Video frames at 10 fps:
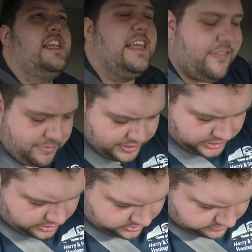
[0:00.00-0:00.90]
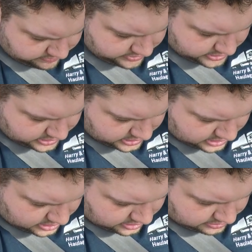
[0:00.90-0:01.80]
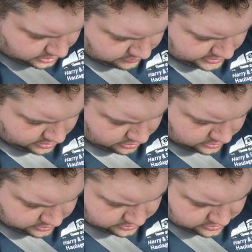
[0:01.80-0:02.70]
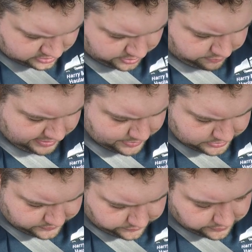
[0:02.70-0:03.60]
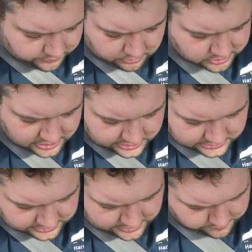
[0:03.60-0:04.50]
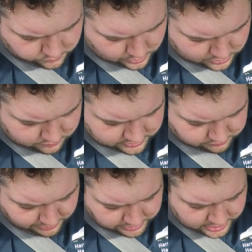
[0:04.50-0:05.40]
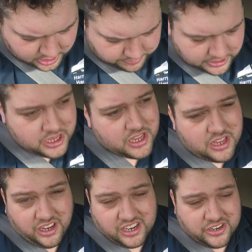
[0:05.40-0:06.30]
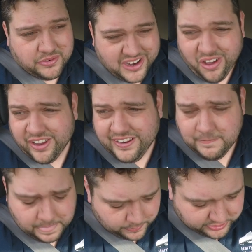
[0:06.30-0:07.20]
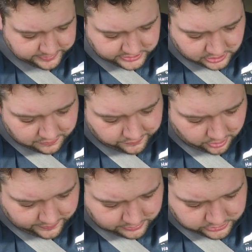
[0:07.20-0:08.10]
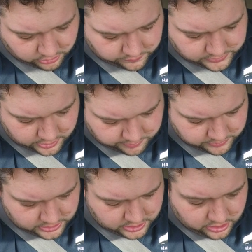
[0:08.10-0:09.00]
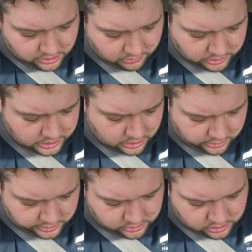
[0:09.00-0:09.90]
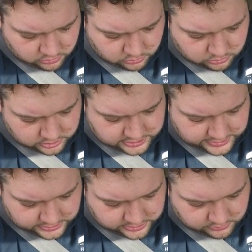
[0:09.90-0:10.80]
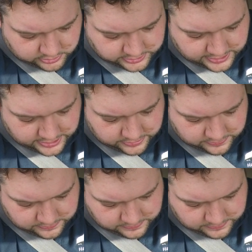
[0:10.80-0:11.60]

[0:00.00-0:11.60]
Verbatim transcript: leave the menu. I'm currently on the 3 hours 54, so let's just say 4 hours, let's round it up. I can do 9, which means I've got 5 hours drive time on a 9, or 6 on a 10.